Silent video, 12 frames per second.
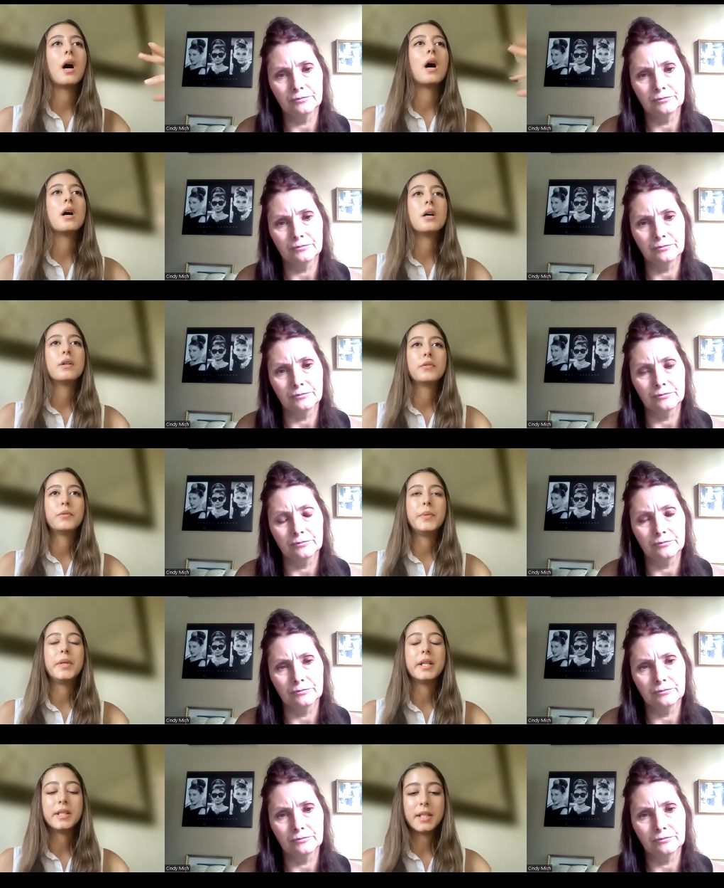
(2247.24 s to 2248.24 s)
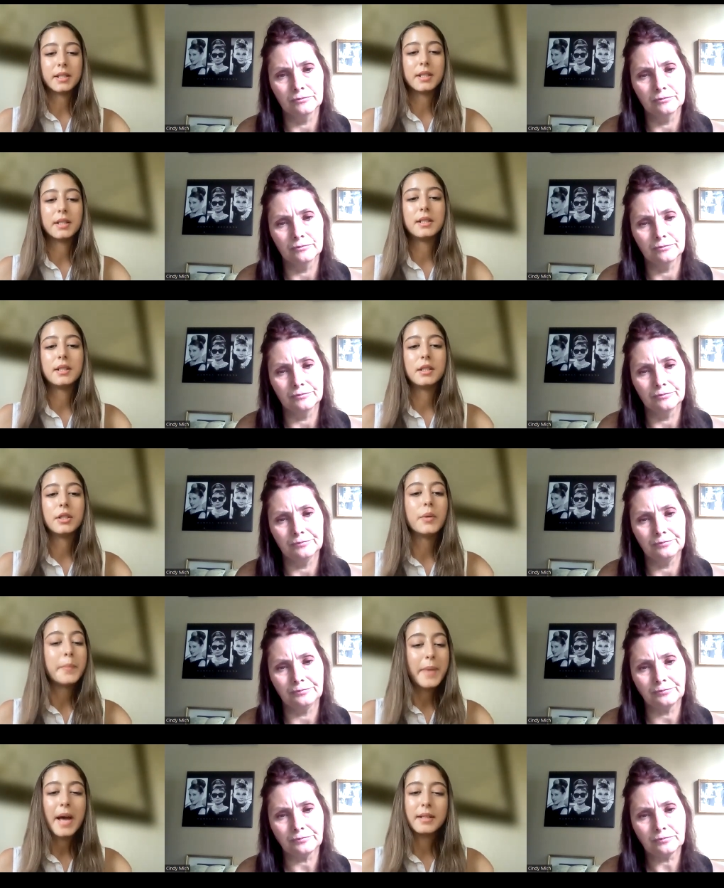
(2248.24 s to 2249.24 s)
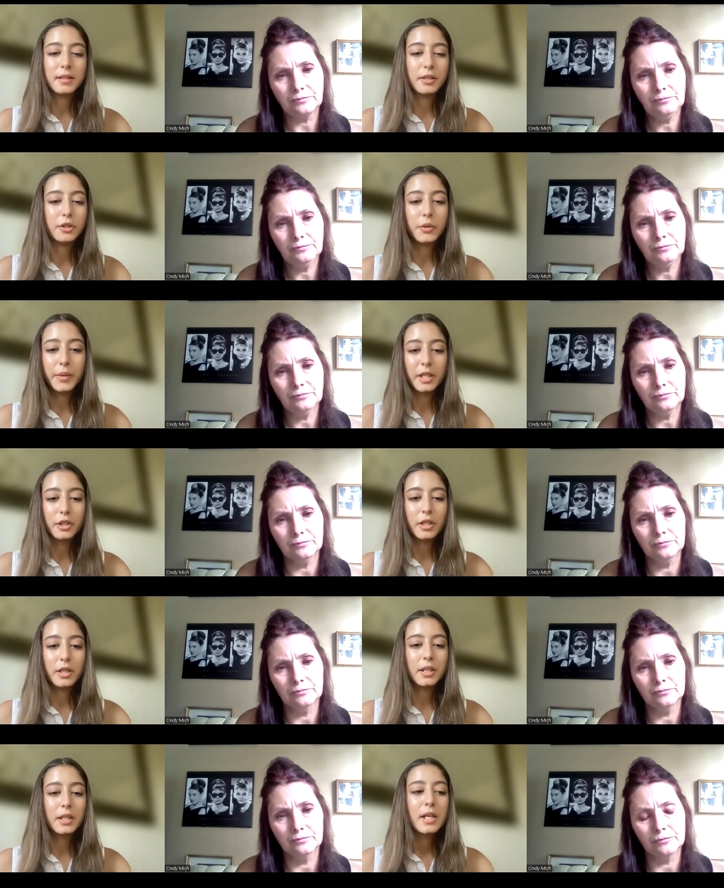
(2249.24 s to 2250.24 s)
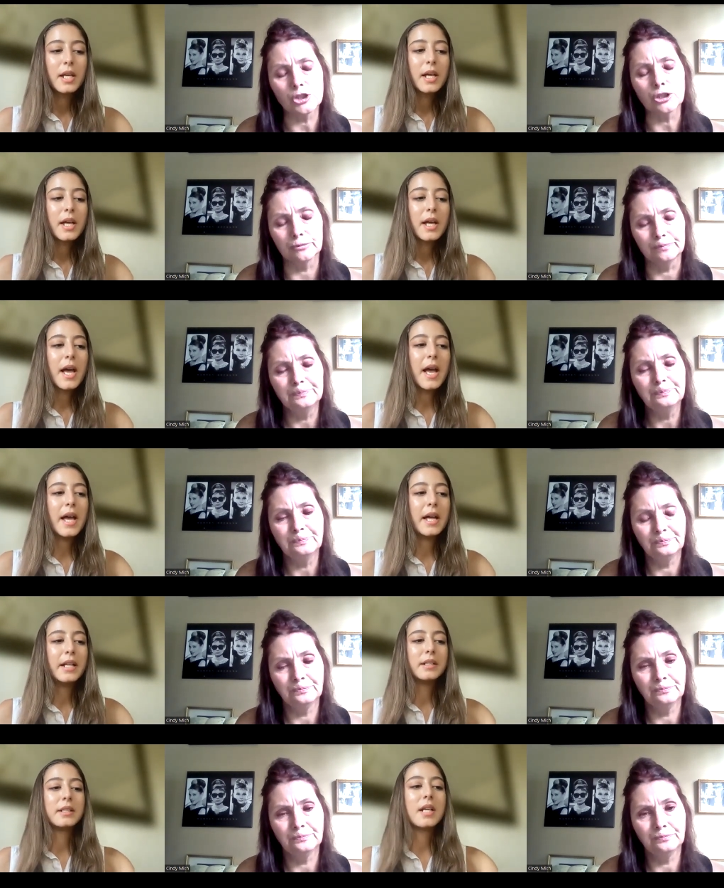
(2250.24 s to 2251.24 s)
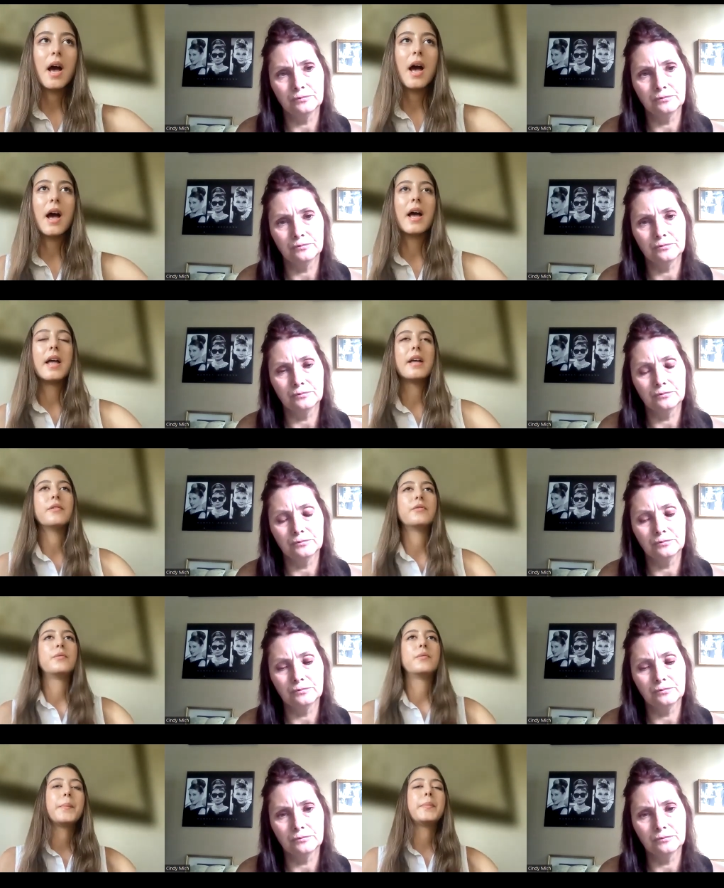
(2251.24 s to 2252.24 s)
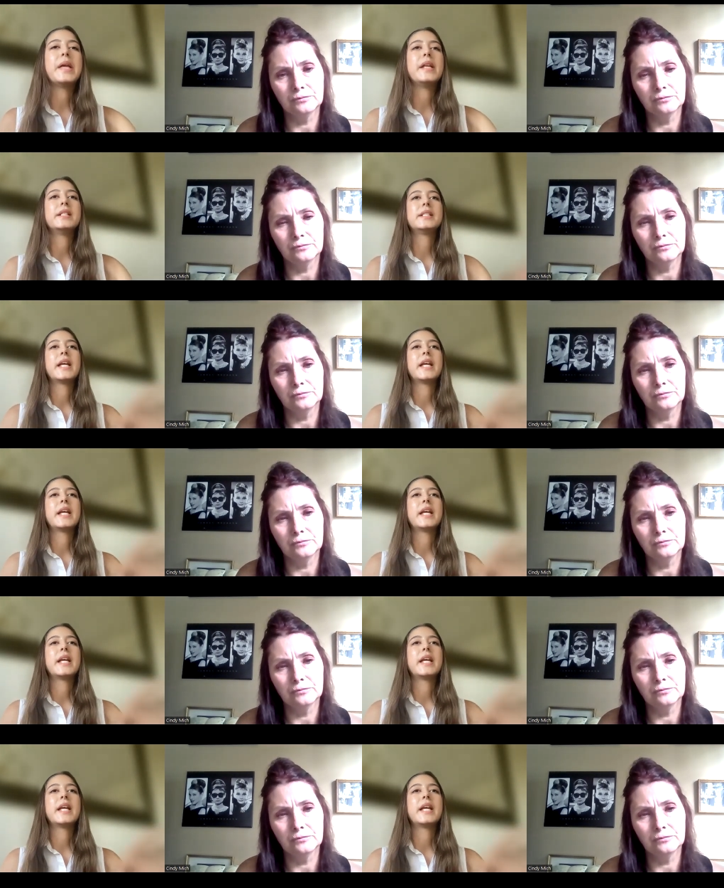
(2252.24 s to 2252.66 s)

Speaker 1: of being addicted to a bad situation. Sure. And I've been